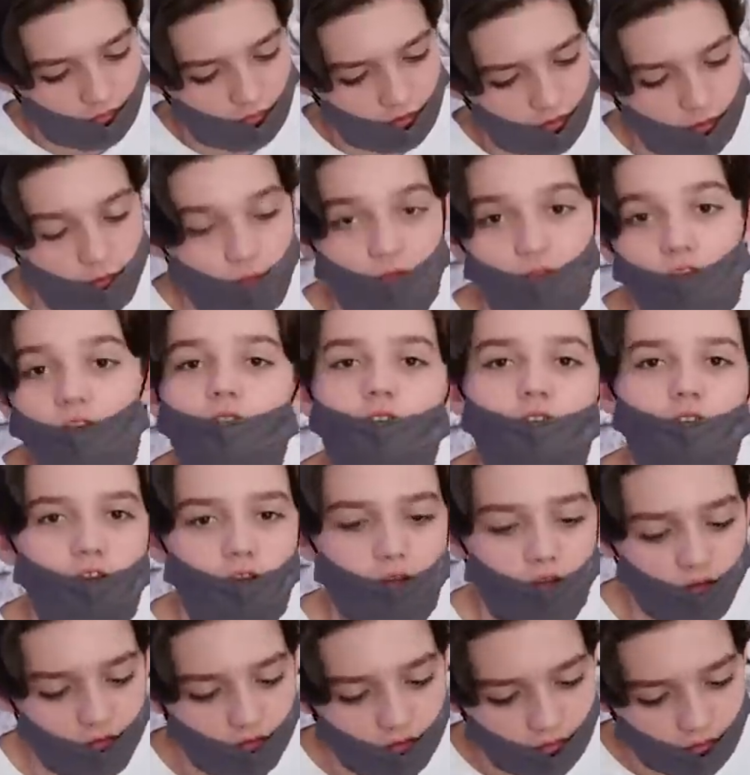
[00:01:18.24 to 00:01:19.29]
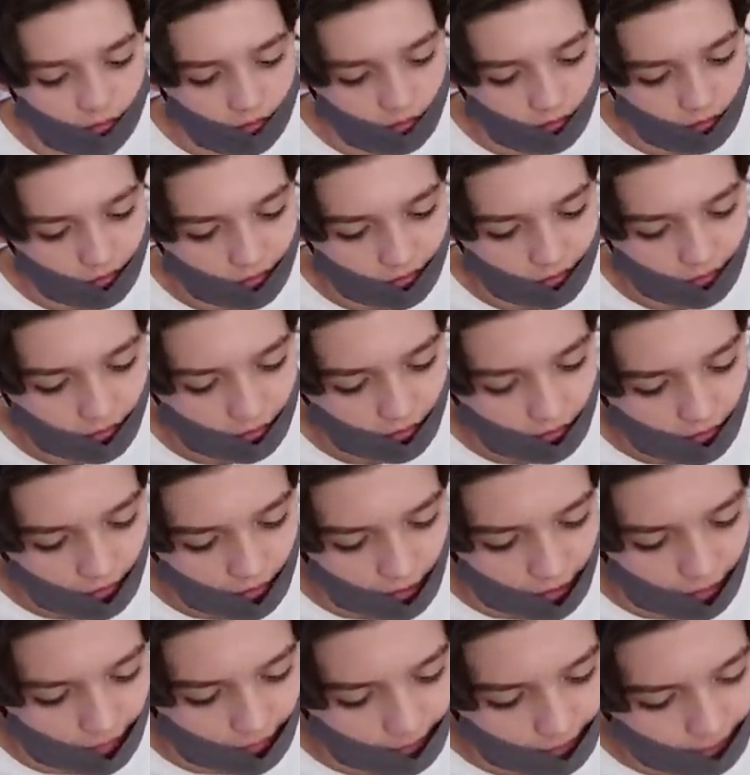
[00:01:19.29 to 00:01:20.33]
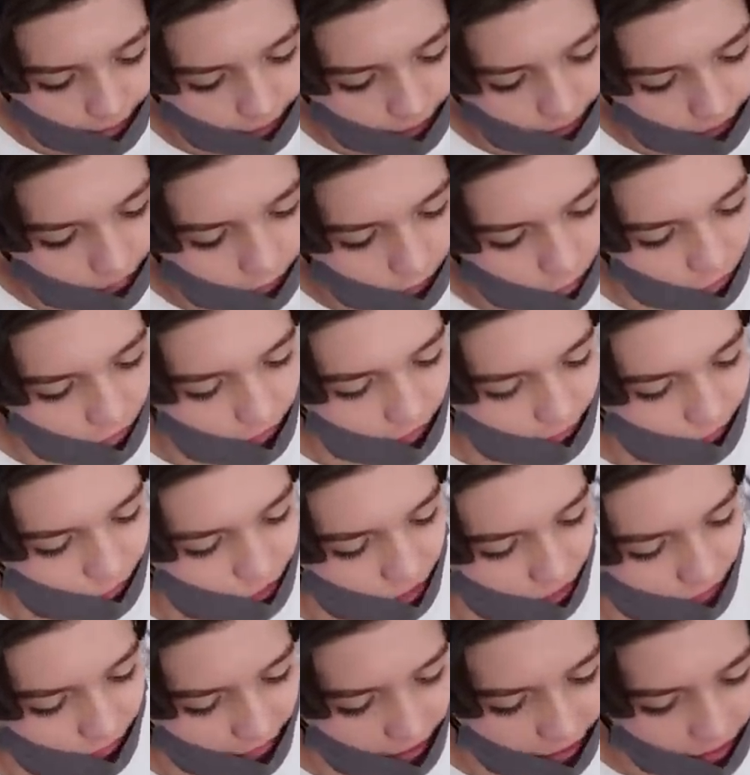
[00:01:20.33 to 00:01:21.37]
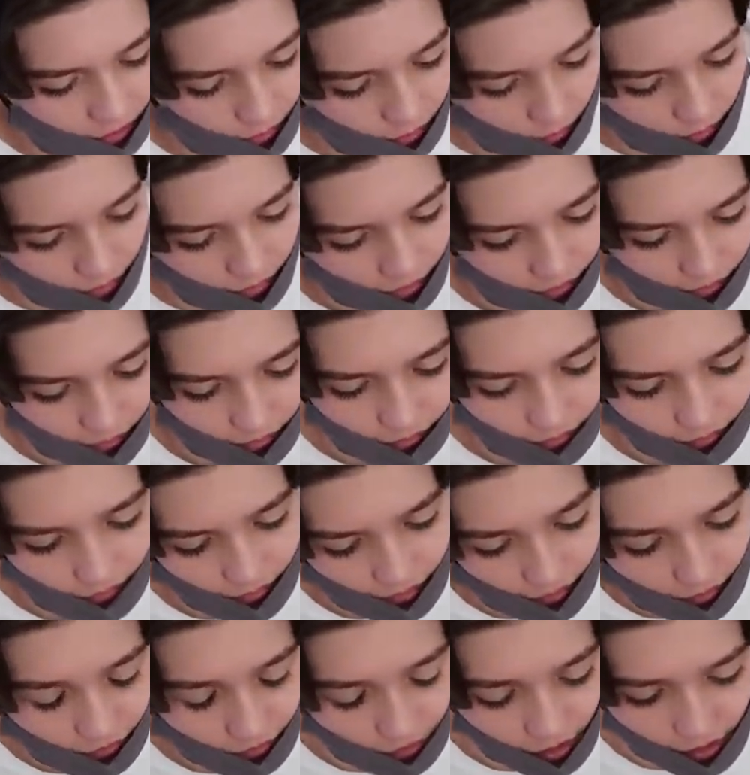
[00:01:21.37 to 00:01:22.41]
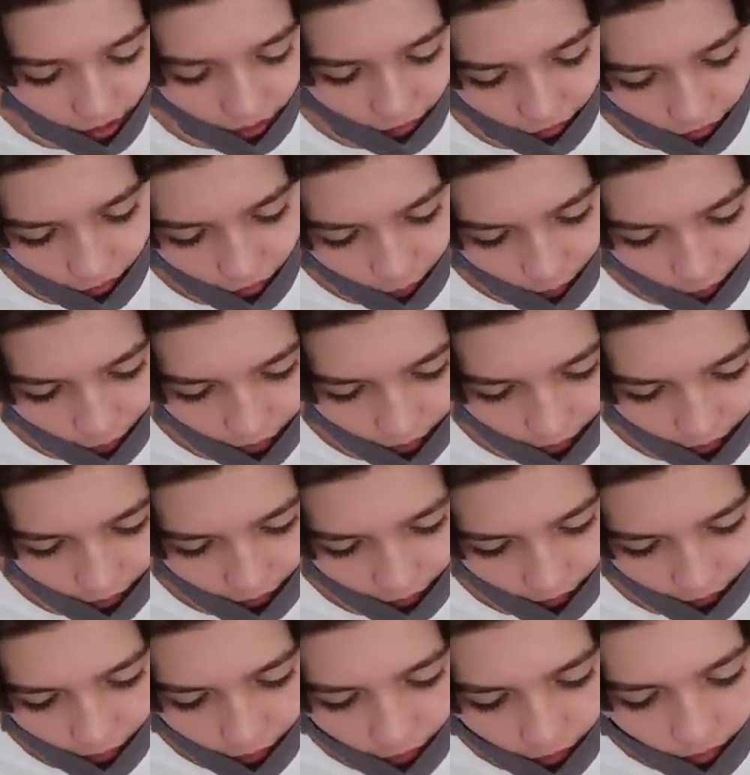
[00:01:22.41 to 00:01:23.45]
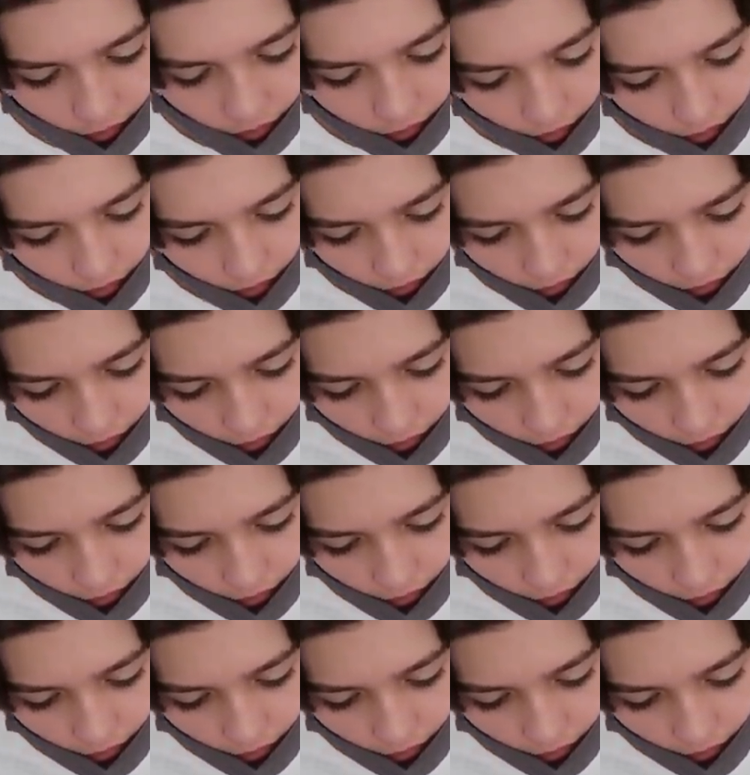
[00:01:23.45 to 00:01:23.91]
Teachers were nice to you? Yeah. Well, that's well, good. They don't want to the